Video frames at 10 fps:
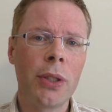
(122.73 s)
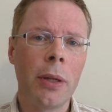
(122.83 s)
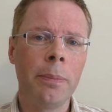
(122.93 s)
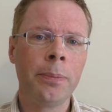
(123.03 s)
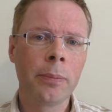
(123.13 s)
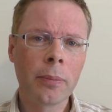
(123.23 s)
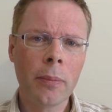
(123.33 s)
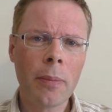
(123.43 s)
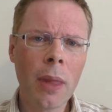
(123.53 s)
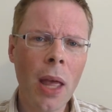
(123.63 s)
them,
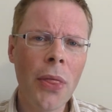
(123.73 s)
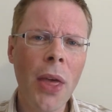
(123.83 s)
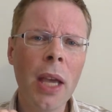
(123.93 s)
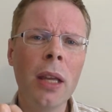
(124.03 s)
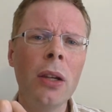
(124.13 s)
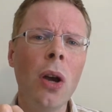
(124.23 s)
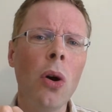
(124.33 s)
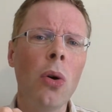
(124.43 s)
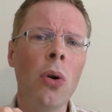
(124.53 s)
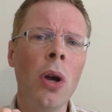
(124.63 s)
they can
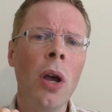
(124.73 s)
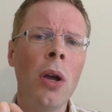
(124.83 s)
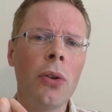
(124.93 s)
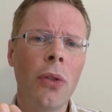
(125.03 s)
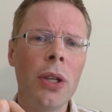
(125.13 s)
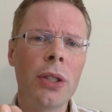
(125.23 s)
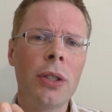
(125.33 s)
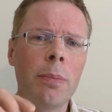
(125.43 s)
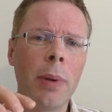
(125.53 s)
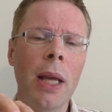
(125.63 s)
go to
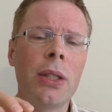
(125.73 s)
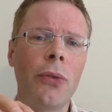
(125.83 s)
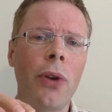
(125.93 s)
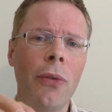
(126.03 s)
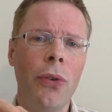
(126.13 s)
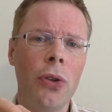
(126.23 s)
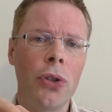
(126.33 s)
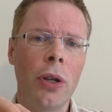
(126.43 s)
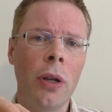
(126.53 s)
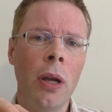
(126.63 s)
this place of
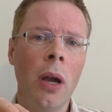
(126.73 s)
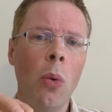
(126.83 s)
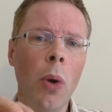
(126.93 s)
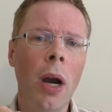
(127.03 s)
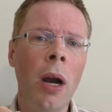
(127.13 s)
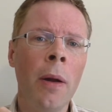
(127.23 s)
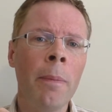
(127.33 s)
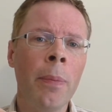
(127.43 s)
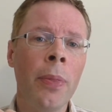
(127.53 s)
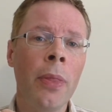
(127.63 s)
refuge
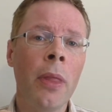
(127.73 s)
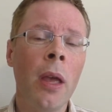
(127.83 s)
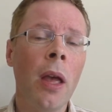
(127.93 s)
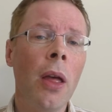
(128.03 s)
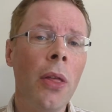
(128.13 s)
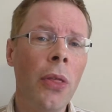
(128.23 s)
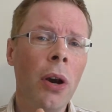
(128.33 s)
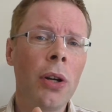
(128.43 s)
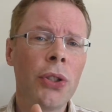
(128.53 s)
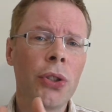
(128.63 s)
where
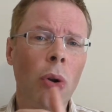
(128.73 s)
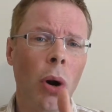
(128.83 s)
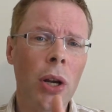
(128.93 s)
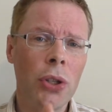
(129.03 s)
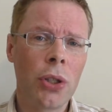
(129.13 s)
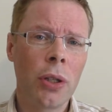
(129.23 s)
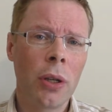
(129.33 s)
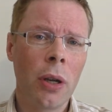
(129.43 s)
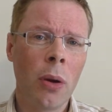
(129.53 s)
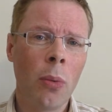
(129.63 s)
there is storage,
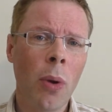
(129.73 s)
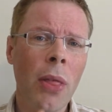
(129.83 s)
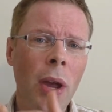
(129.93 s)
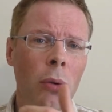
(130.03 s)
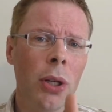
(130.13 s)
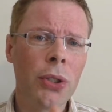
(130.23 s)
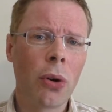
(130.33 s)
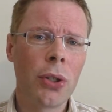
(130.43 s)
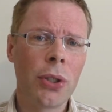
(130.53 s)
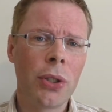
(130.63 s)
where there are
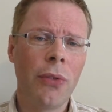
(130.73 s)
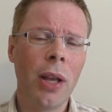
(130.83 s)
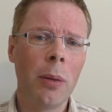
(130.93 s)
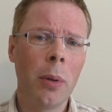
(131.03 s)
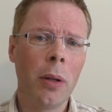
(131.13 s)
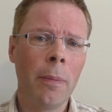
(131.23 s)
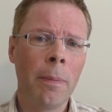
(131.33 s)
resources available,